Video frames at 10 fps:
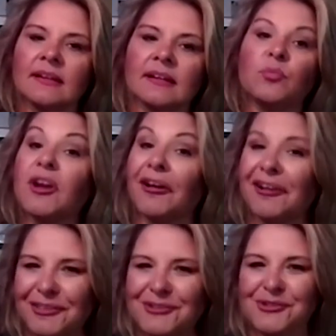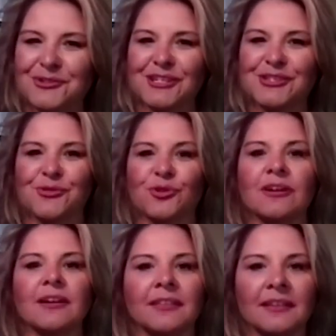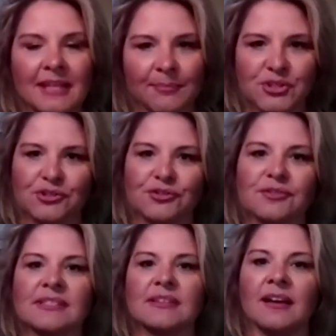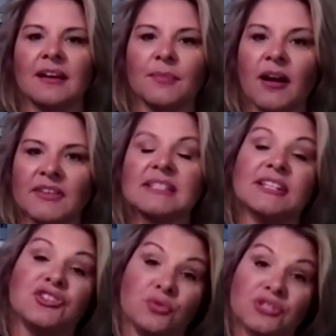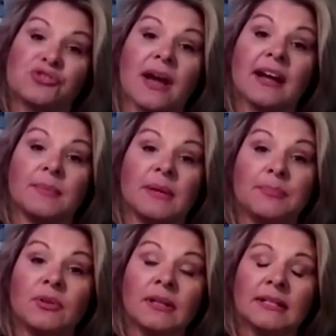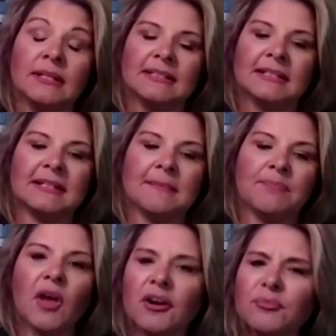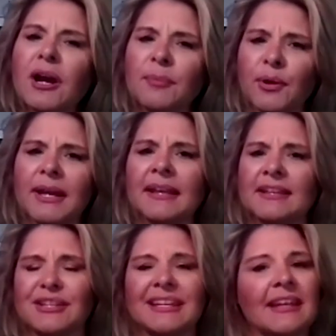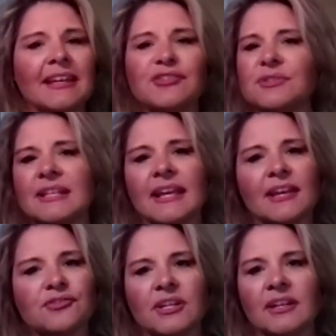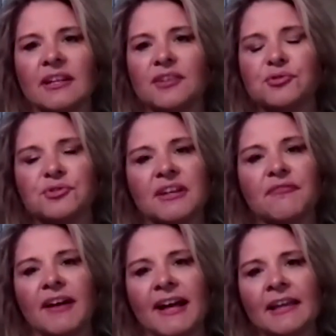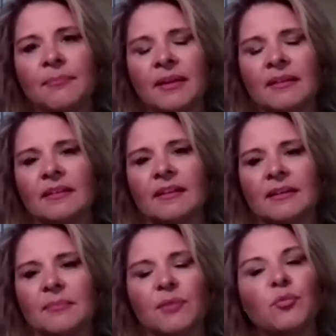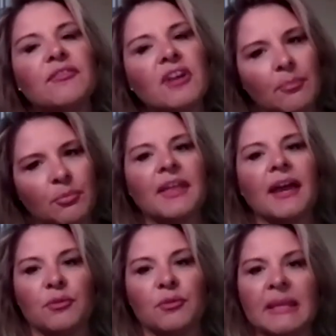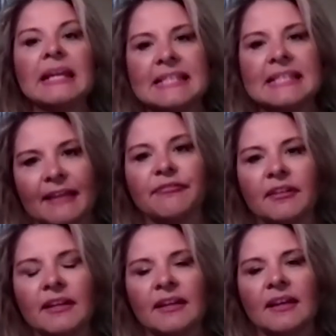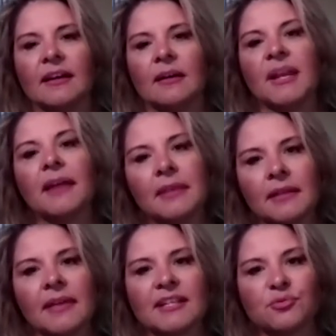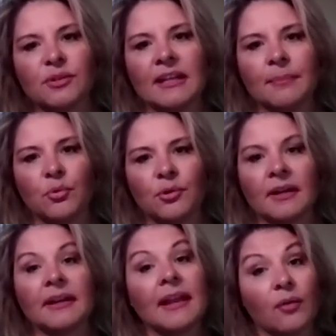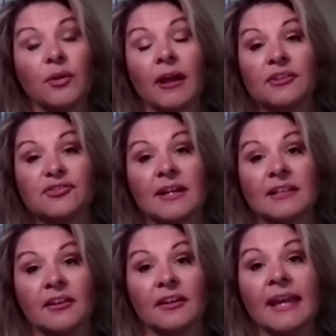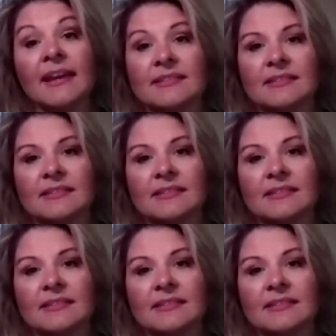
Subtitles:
We are on the Jersey Shore, and the temperatures obviously do attract people. The Hard Rock brand has an interesting energy and an interesting vibe, and we've coupled that with being safe. And I think that's really important in how we are attracting our guests.